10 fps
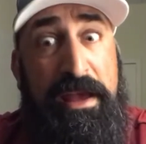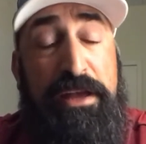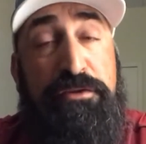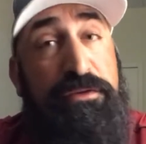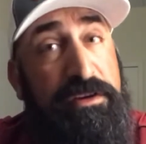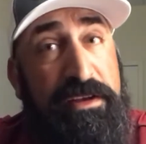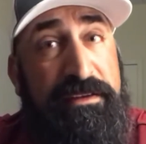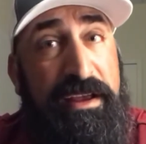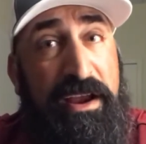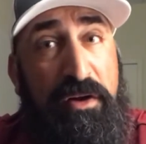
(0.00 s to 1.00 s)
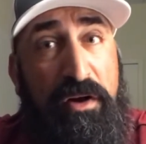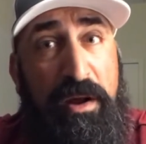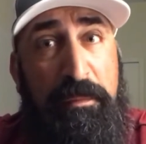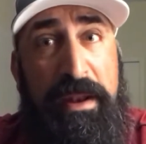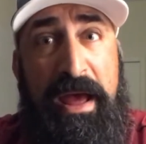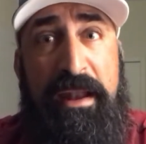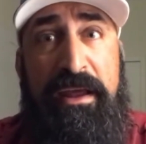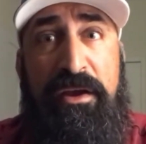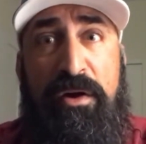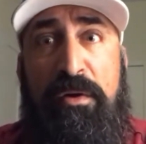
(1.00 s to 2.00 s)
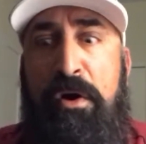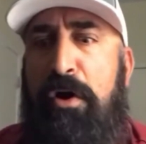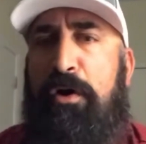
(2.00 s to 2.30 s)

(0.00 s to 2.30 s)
It's really easy to get caught up in that and then go,